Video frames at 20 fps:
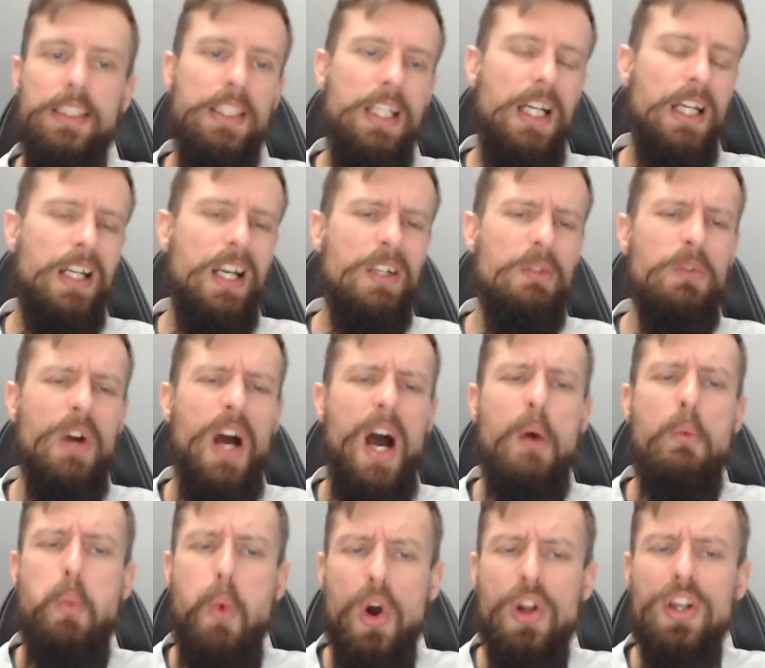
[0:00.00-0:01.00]
I
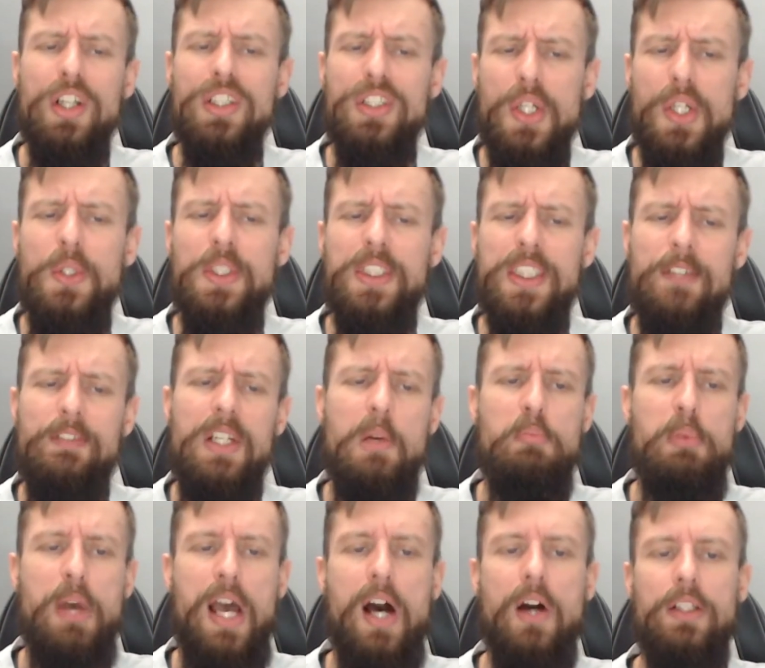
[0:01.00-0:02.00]
want to do something
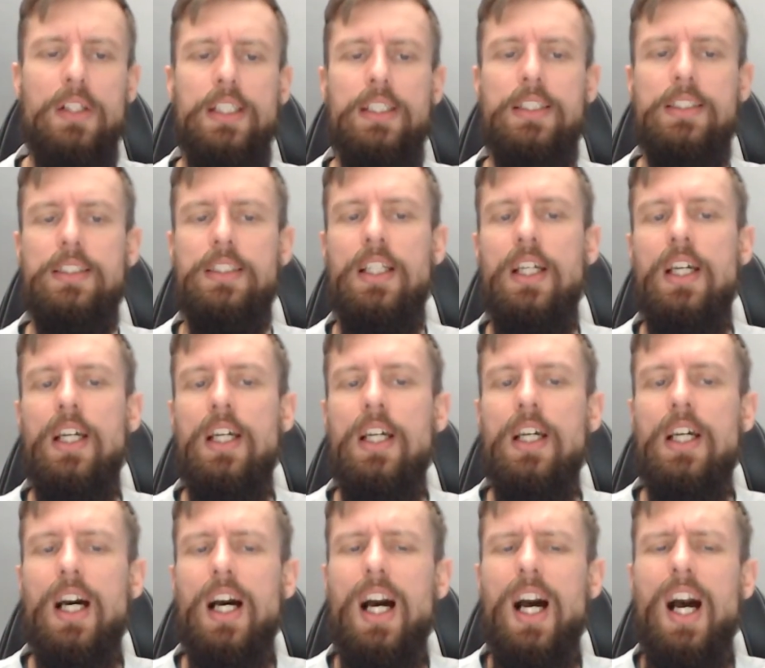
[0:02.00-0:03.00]
about this.
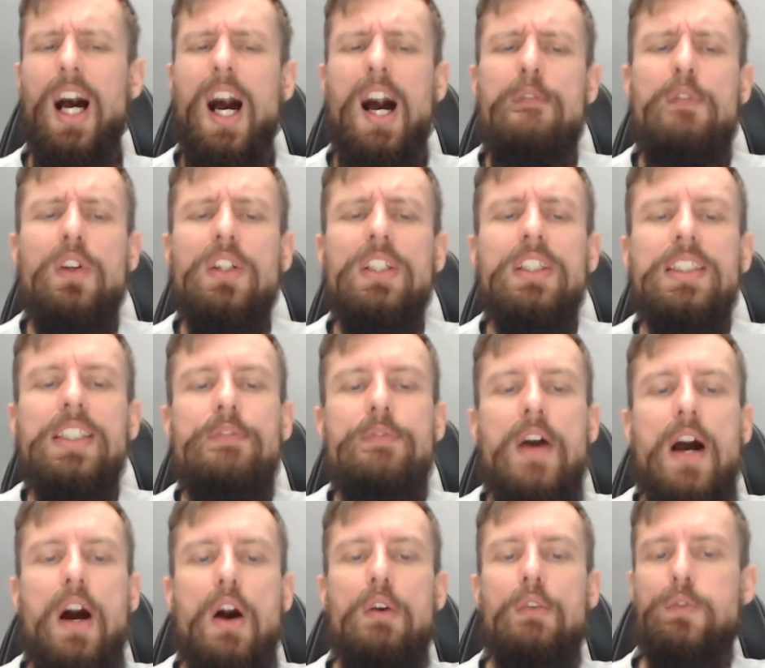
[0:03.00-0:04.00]
I've honestly
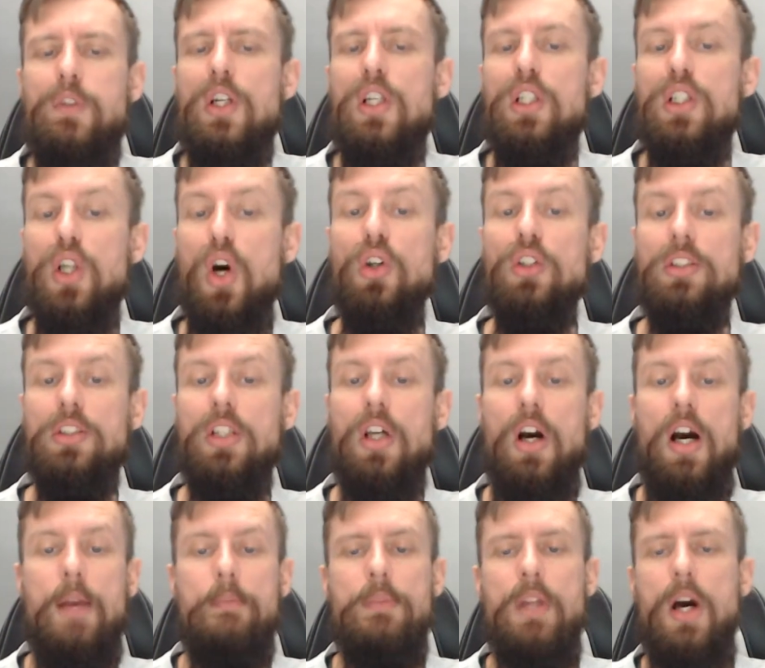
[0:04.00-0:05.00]
felt for a long
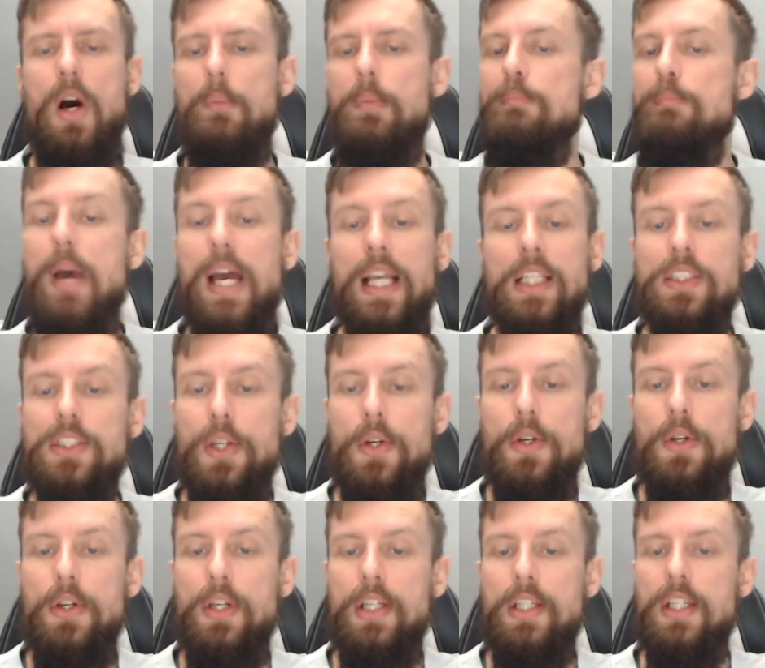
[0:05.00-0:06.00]
time that I'd be best
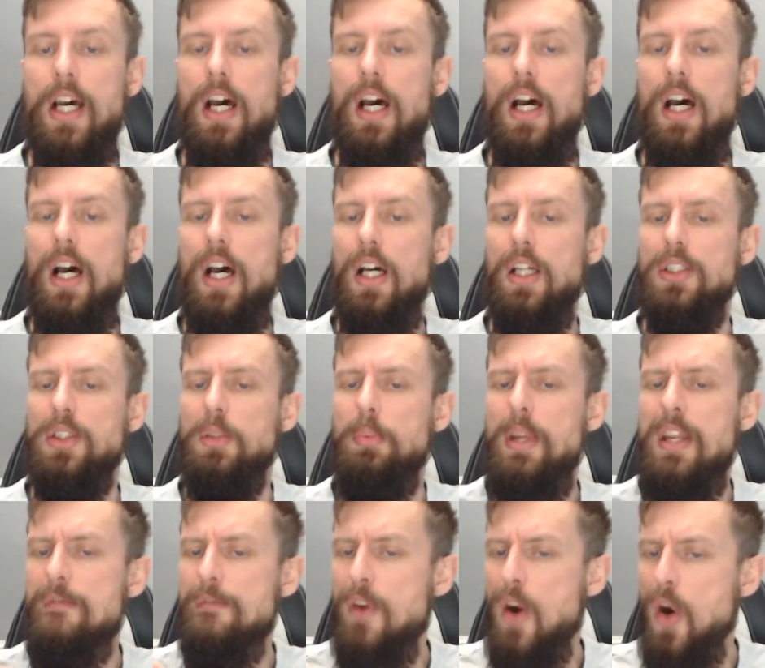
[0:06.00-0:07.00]
suited to be
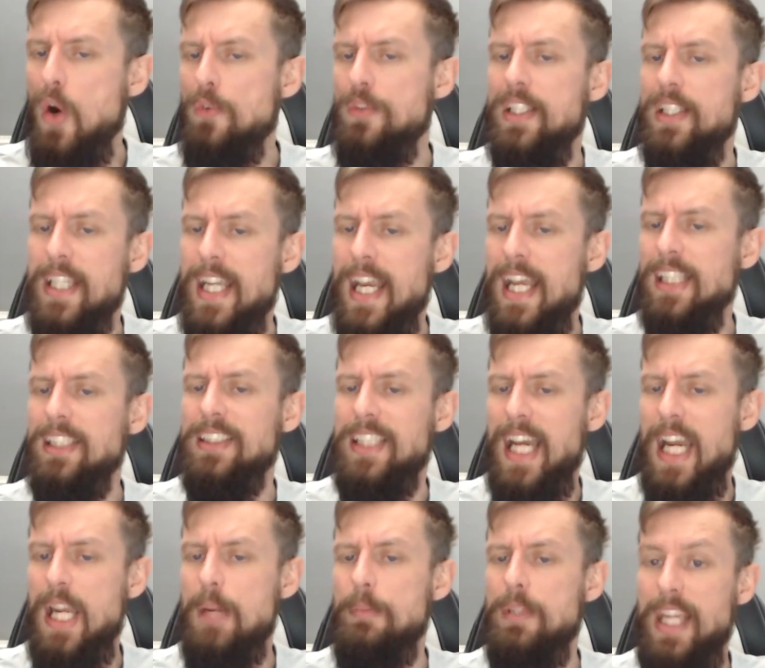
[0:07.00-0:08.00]
involved in the
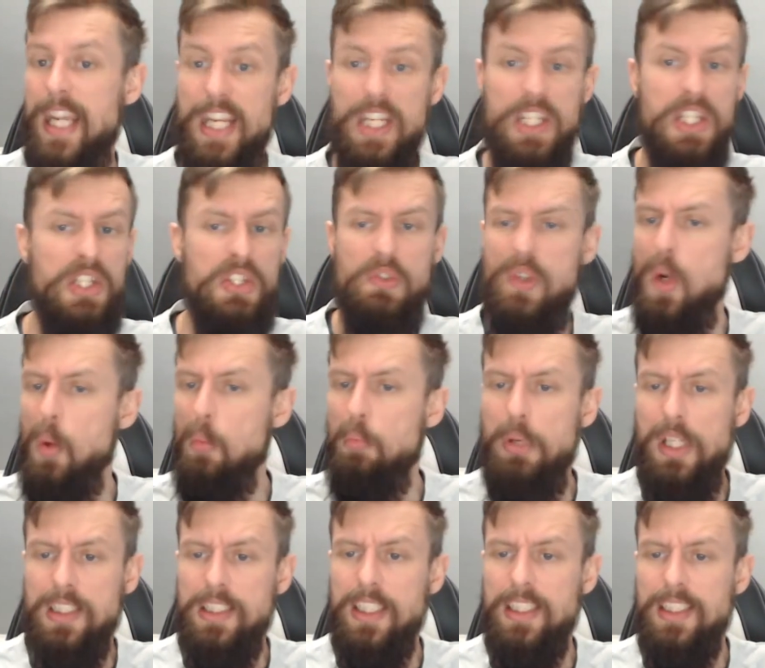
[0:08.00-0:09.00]
entertainment industry or
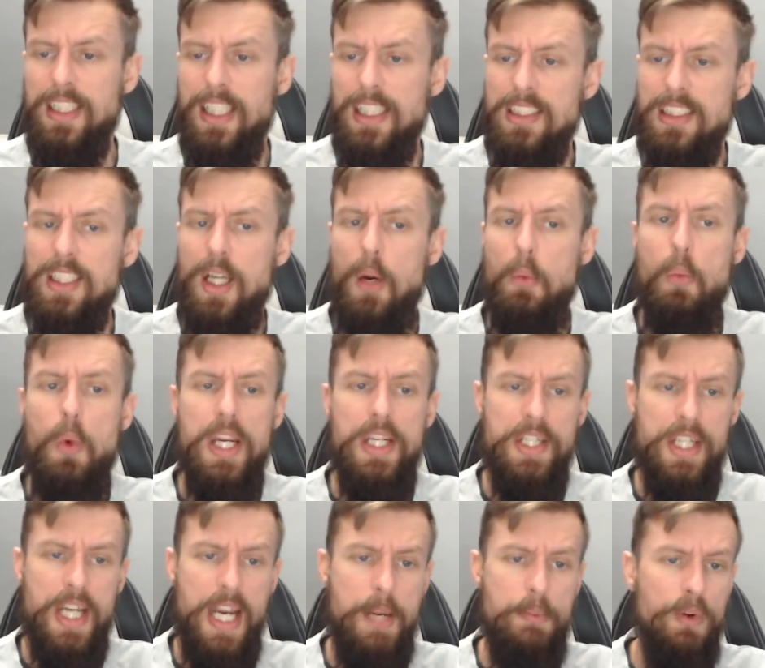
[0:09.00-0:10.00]
business in some way,
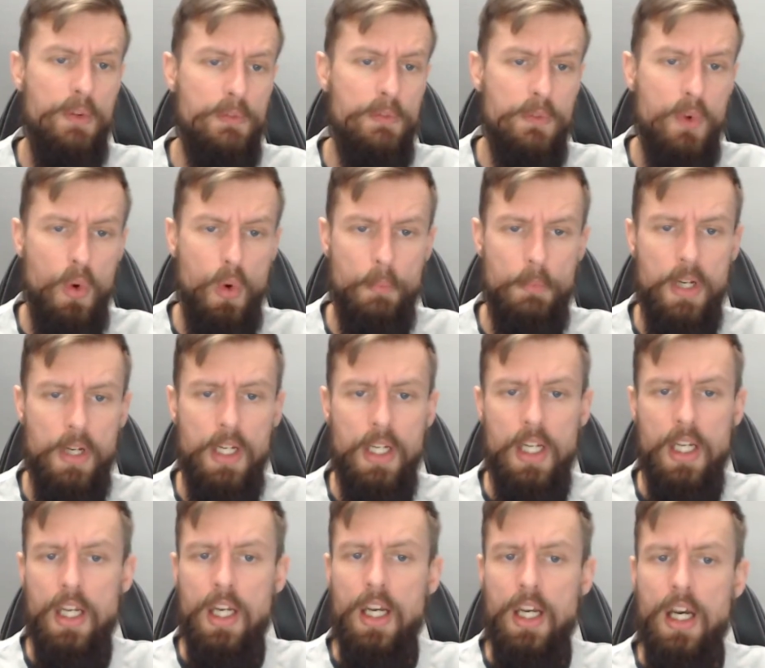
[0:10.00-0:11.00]
shape or form.
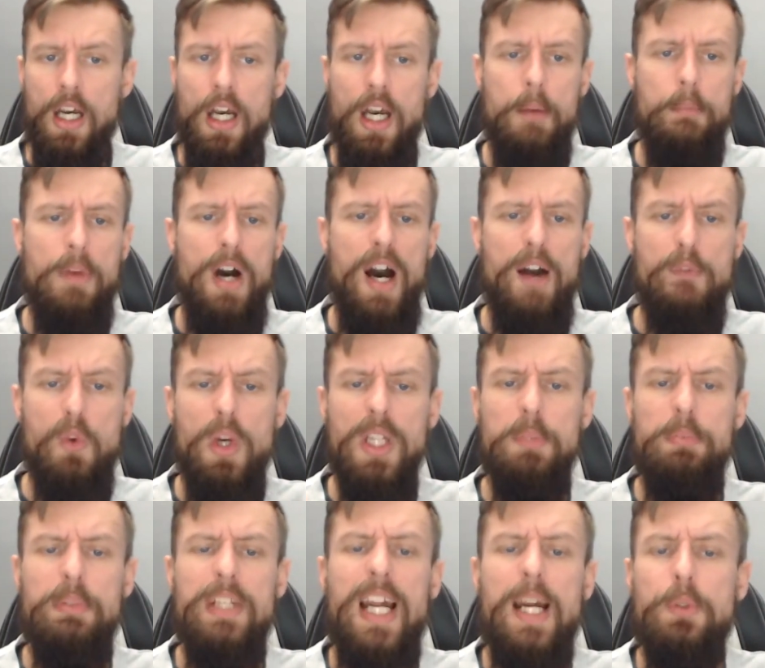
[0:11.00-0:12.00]
I've always
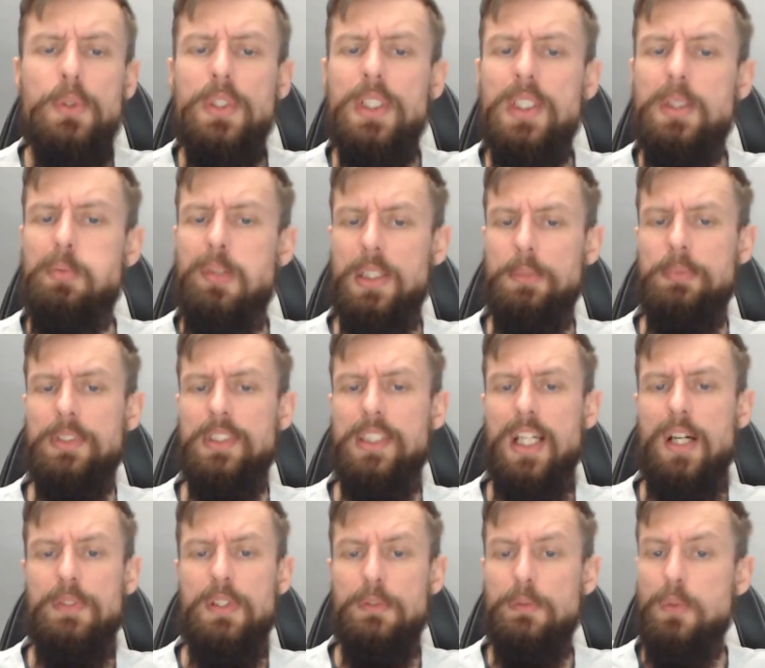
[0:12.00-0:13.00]
been able to express
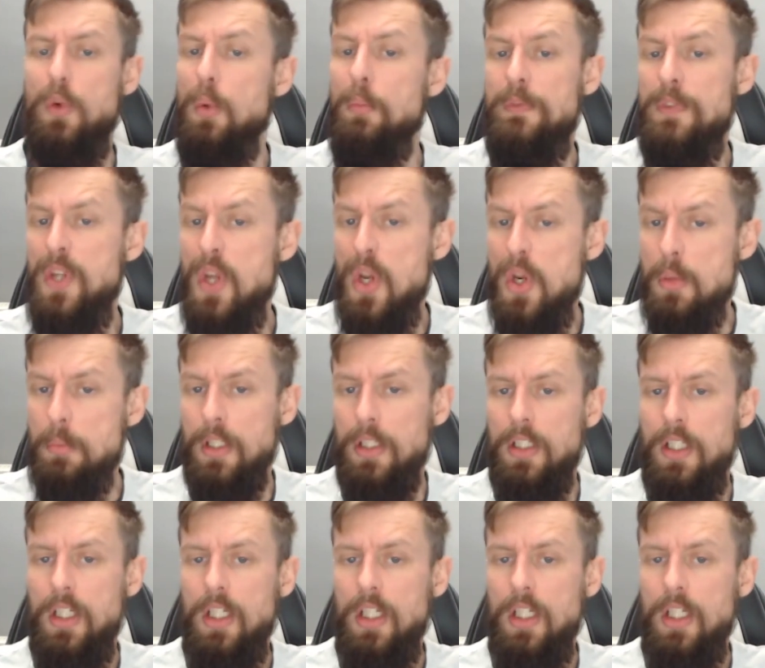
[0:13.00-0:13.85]
myself in the form of humour.